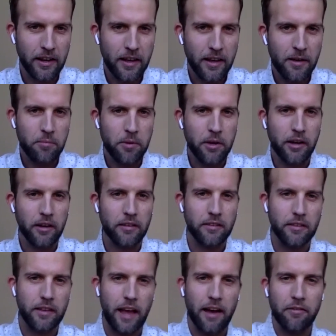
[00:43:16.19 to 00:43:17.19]
because
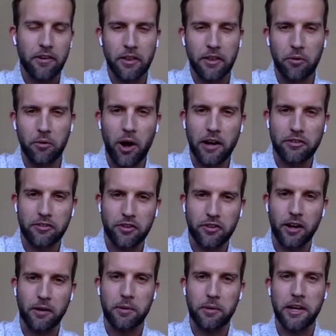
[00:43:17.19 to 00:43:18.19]
having the watchdog
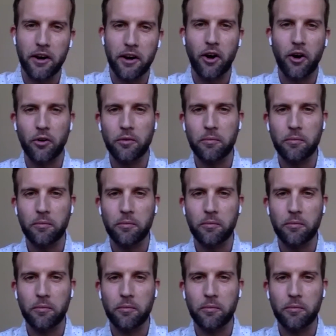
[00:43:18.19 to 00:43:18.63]
being owned